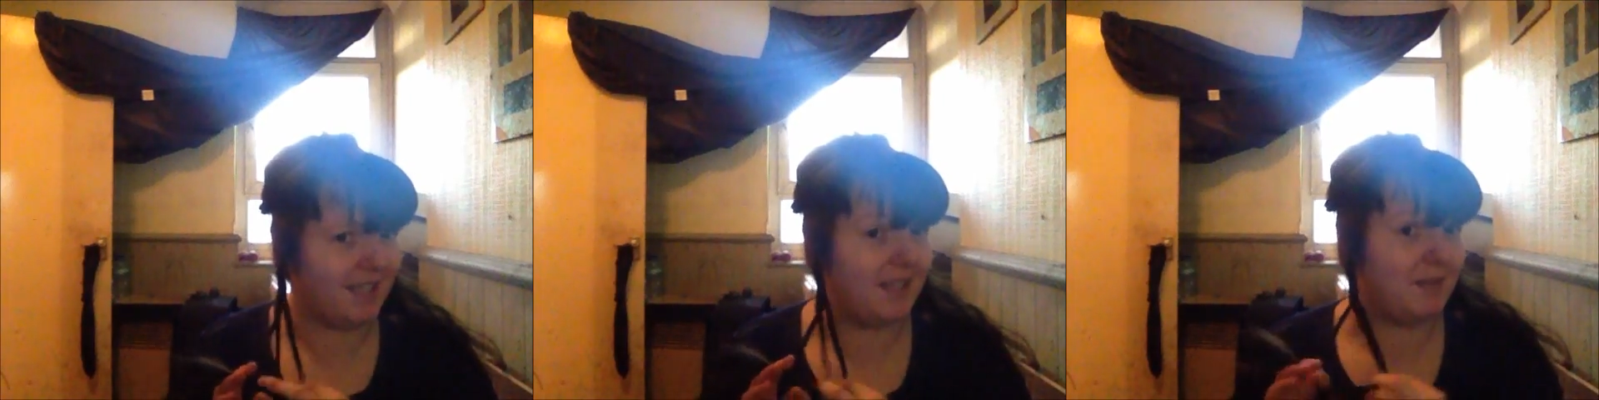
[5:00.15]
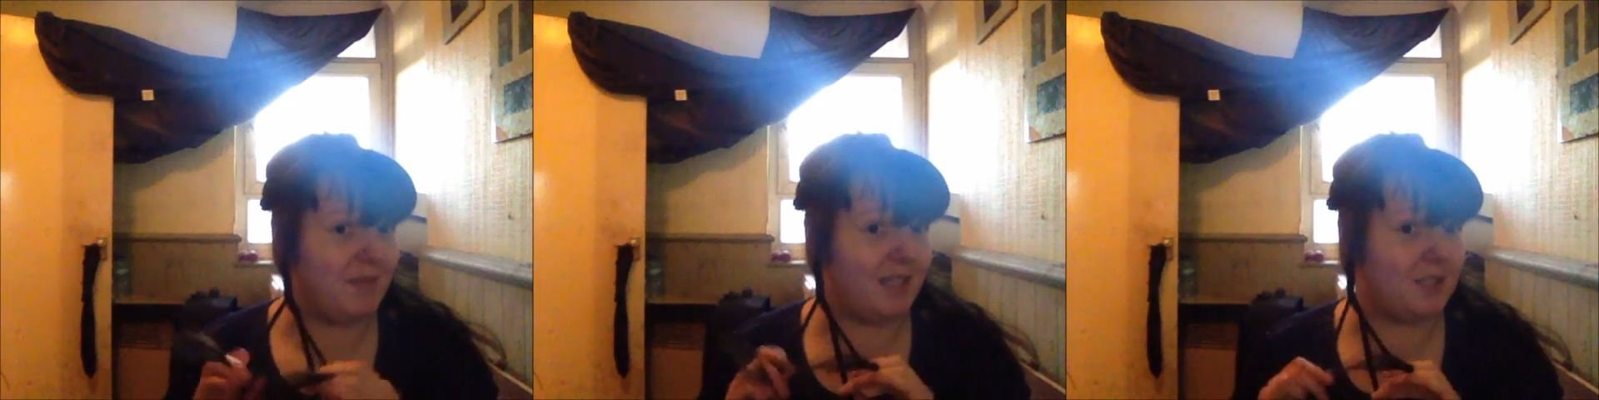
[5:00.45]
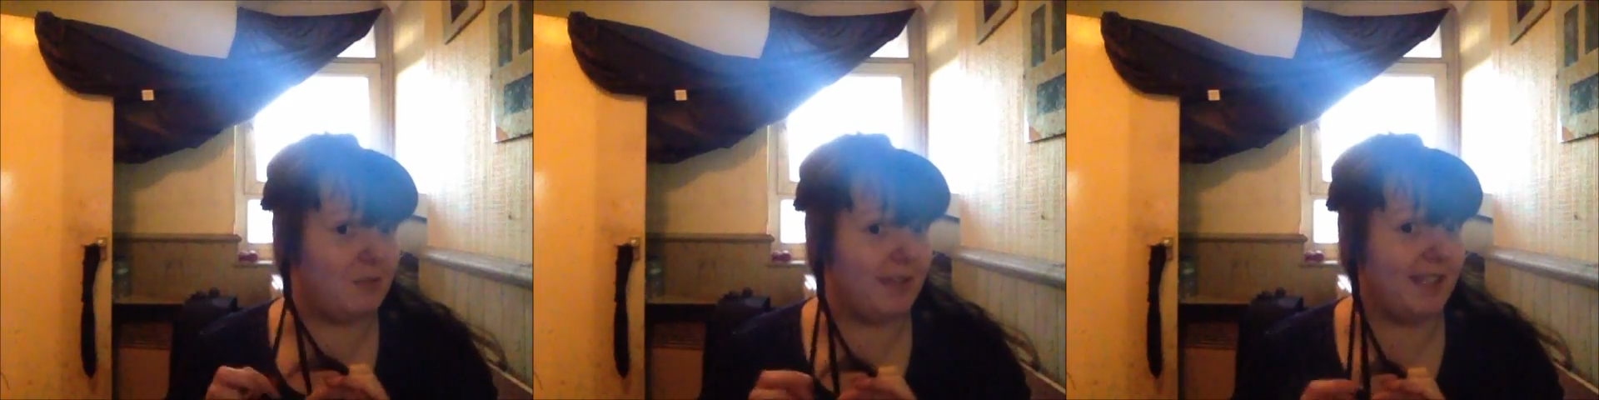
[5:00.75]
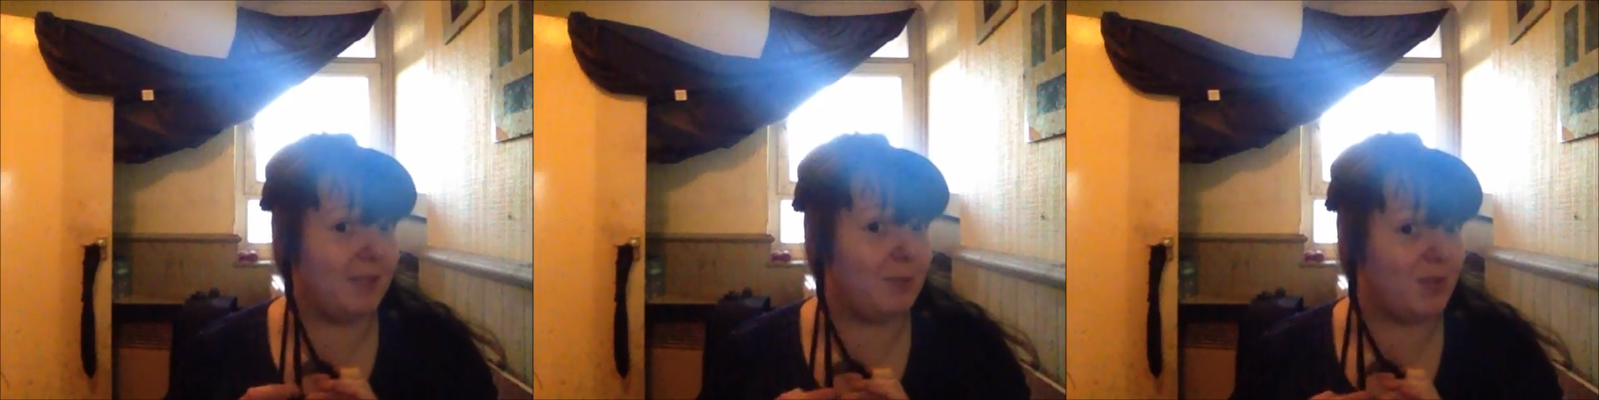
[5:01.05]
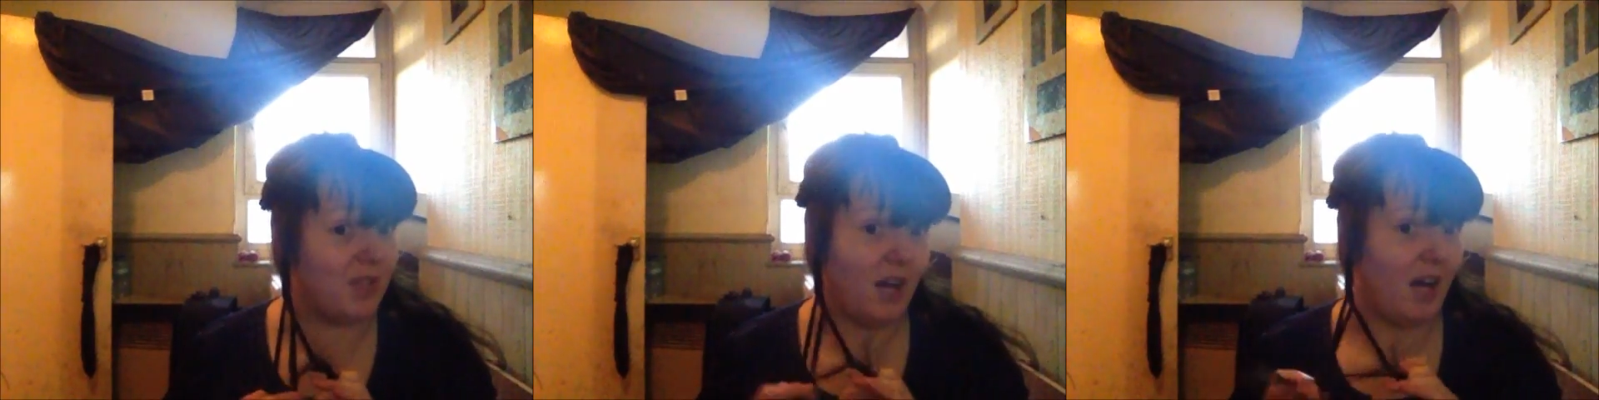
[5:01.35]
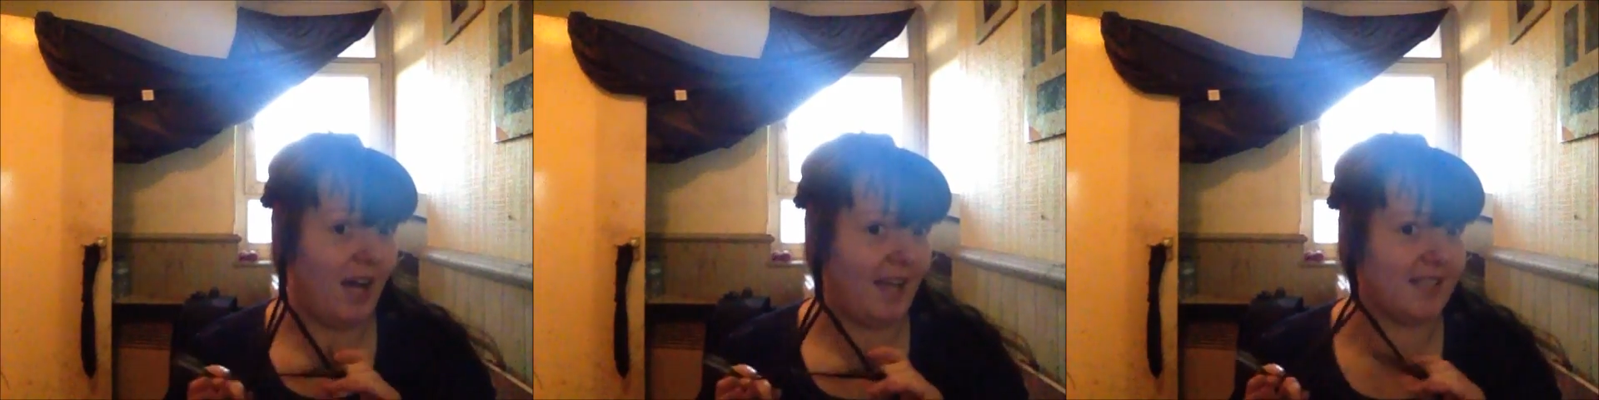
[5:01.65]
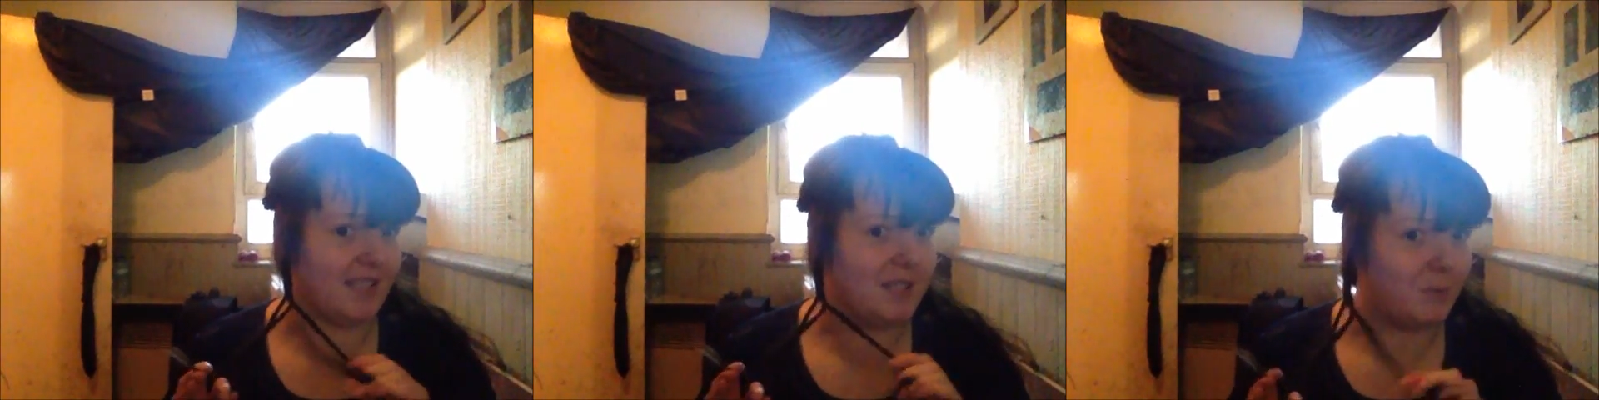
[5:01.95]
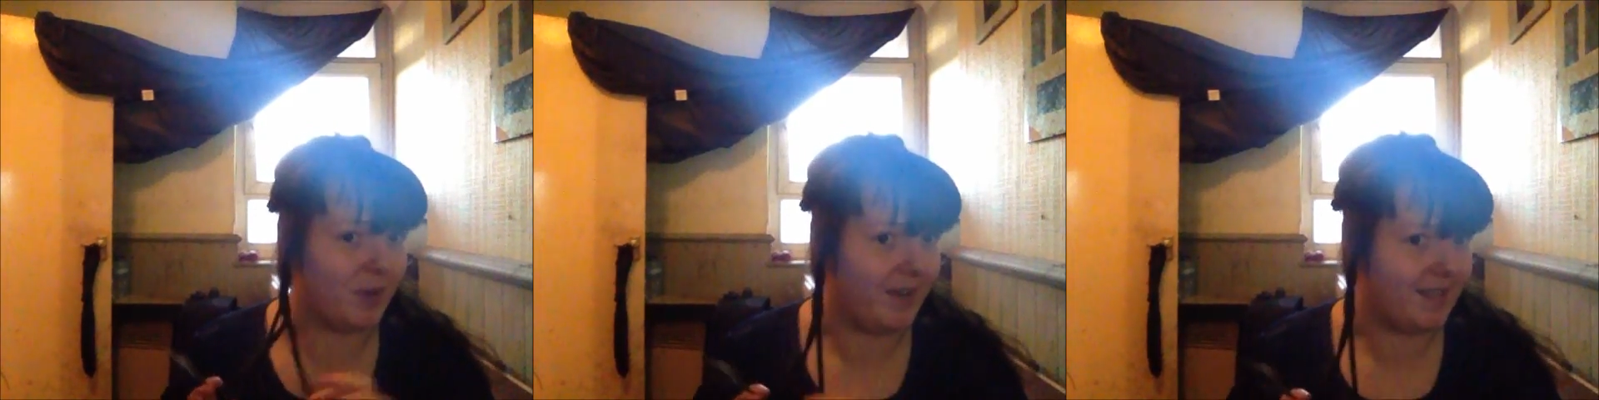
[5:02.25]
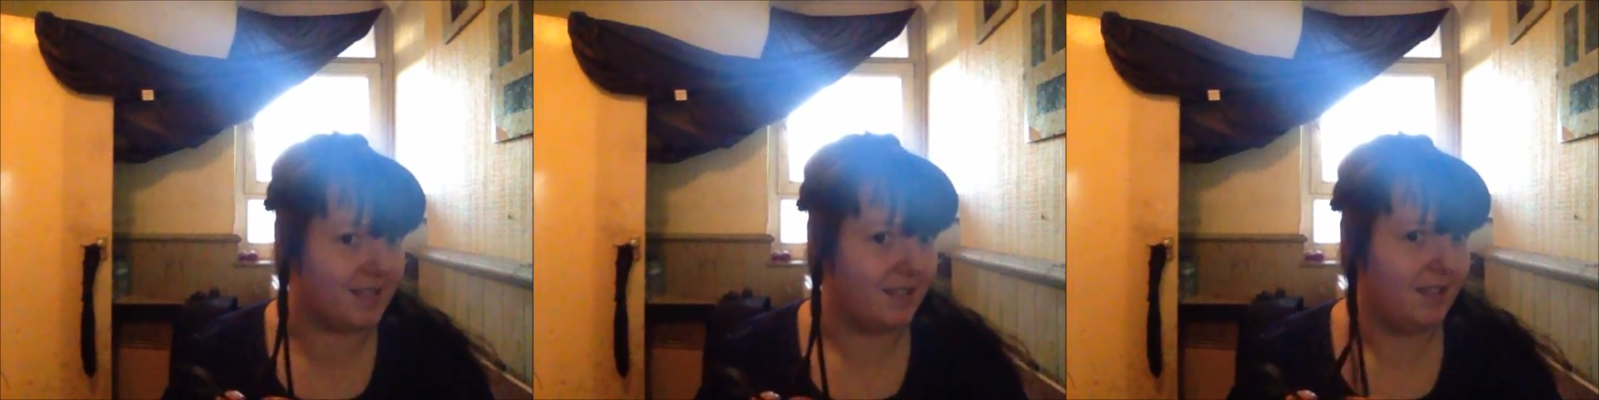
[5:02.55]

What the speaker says: and then made this really bizarre accent braid.